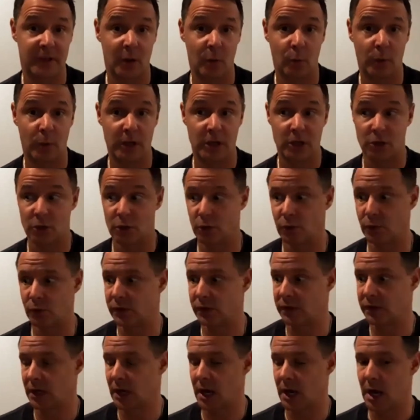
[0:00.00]
that we
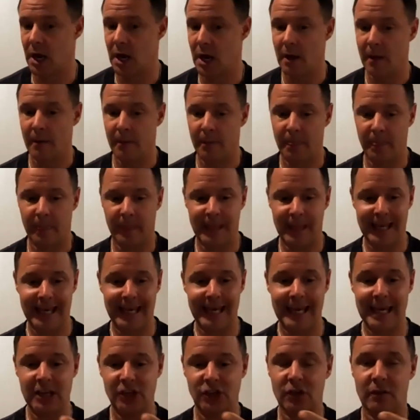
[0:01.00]
use,
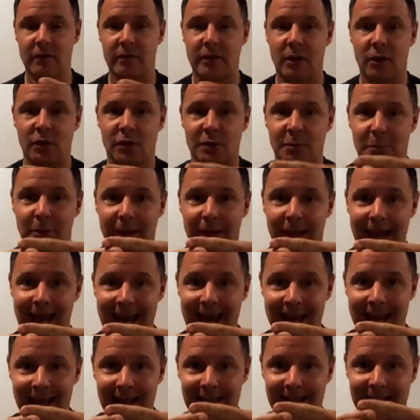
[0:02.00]
each of those
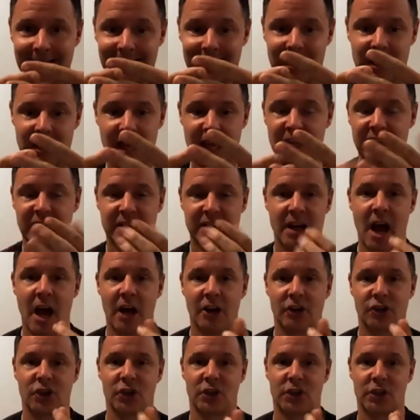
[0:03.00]
plants, it's
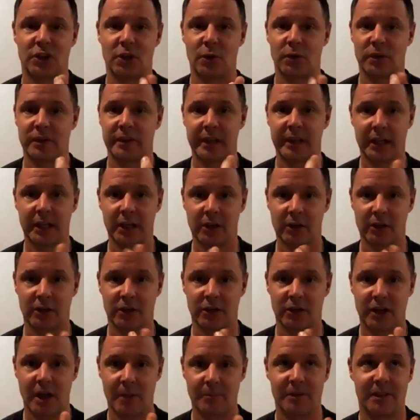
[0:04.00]
not just those singular
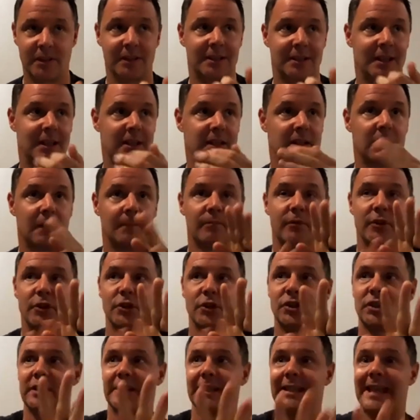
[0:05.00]
substances.
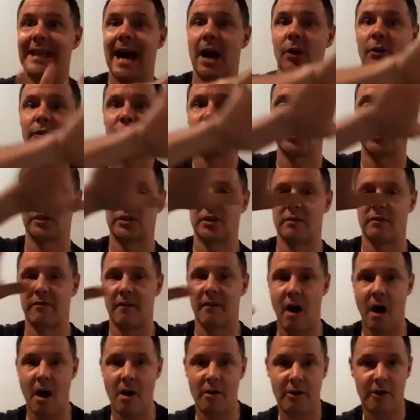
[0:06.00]
There's thousands of
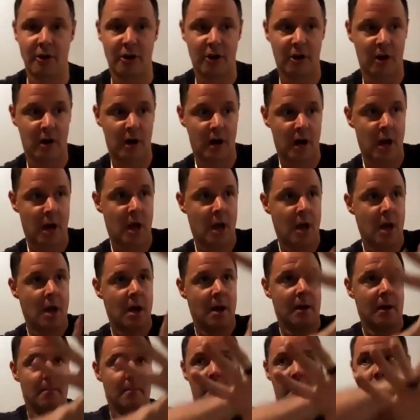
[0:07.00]
other
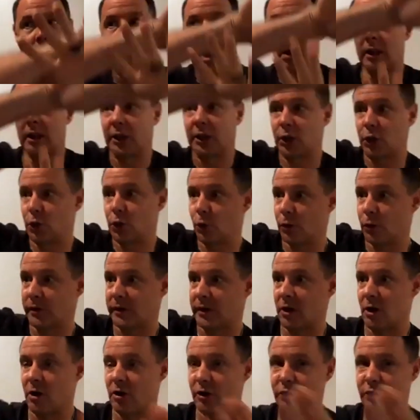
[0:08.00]
molecules
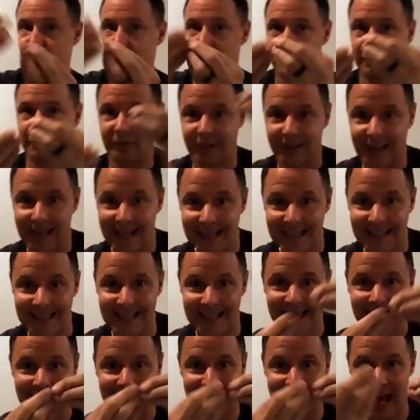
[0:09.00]
that all sort of link
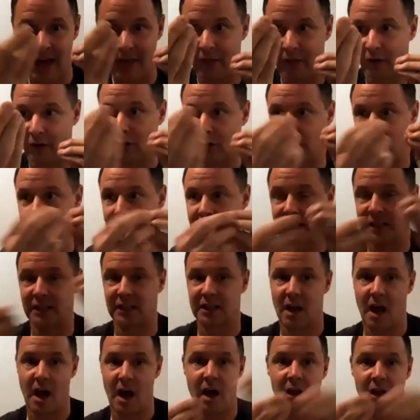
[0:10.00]
together in these
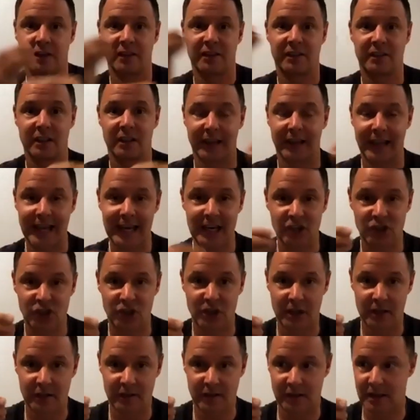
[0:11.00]

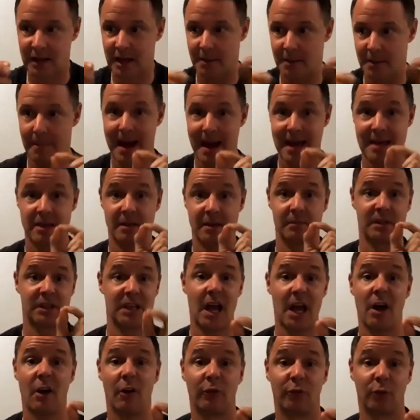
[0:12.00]
constellations that by
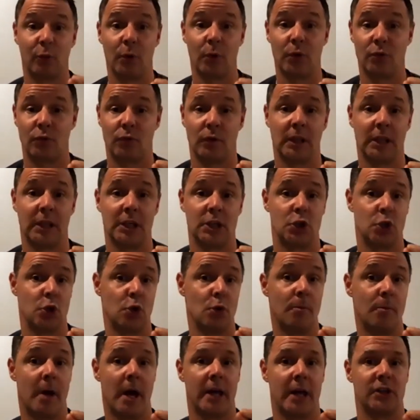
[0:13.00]
themselves wouldn't really
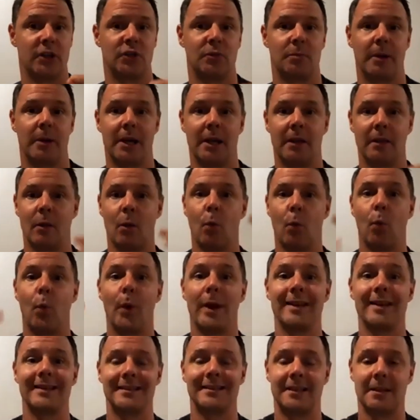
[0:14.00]
do much but in the
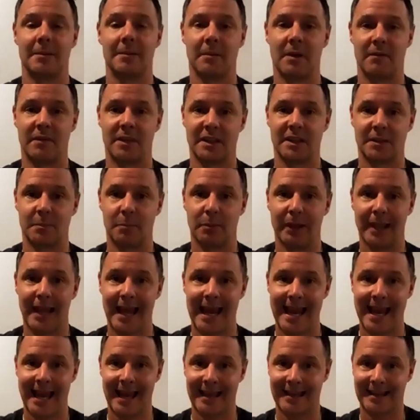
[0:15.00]
wisdom of this
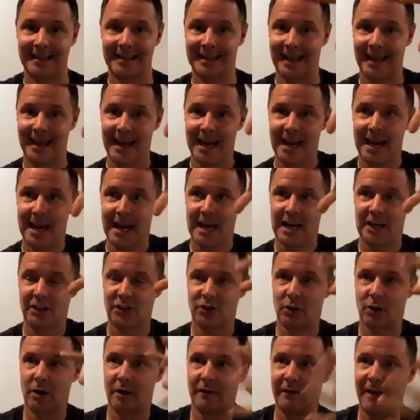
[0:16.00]
plant it
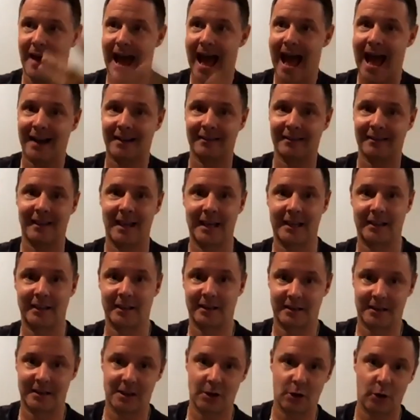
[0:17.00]
sort of acts like
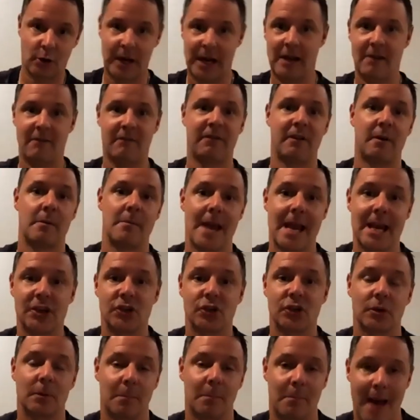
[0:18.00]
this little
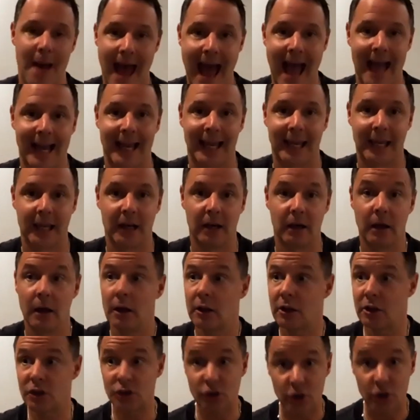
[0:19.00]
information packet
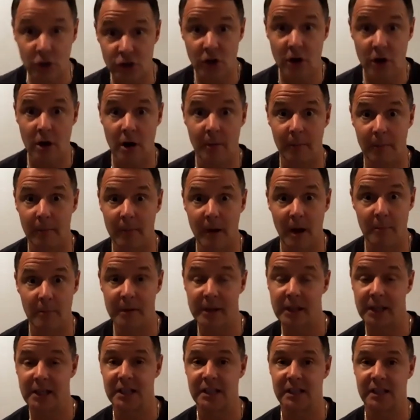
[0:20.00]
it turns on our
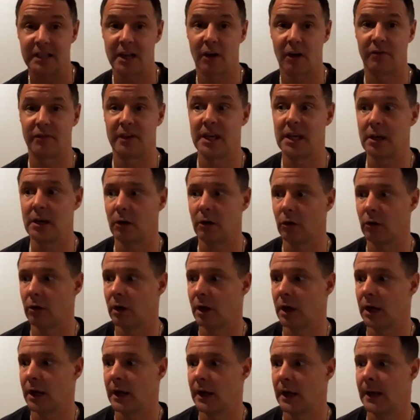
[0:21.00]
ability to self
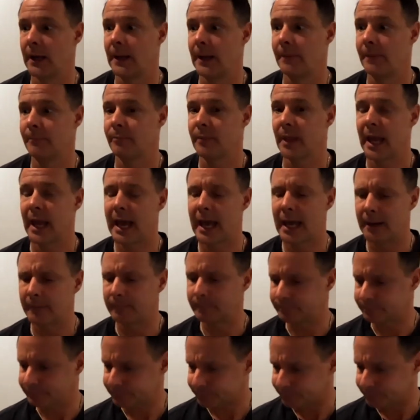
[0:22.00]
heal and